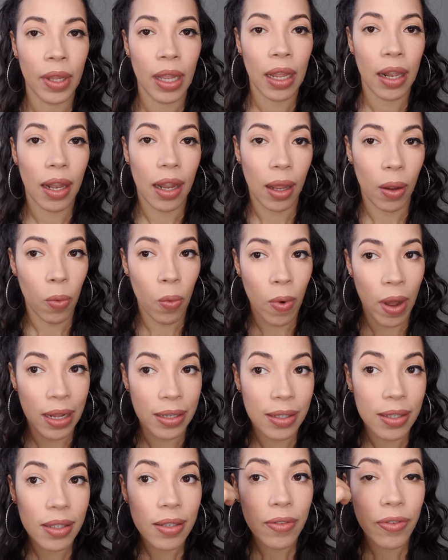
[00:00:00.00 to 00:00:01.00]
Like once
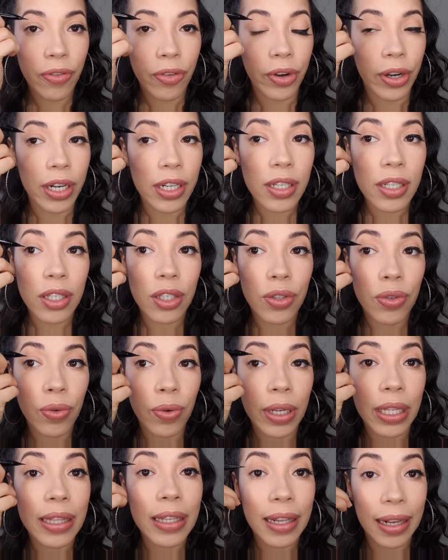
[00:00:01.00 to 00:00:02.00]
is first
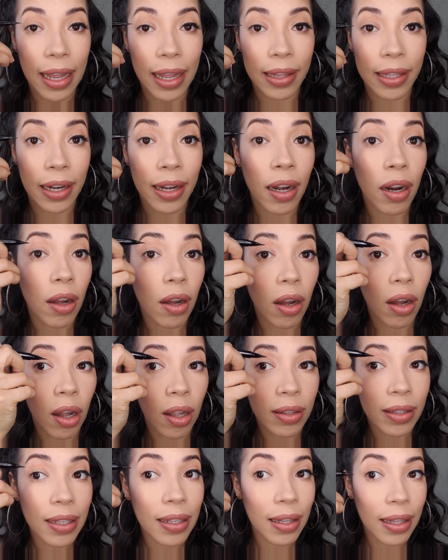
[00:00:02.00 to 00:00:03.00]
doing the liner on
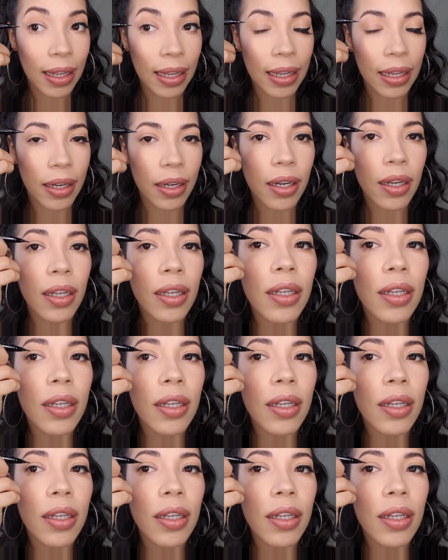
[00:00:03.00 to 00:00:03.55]
the lid,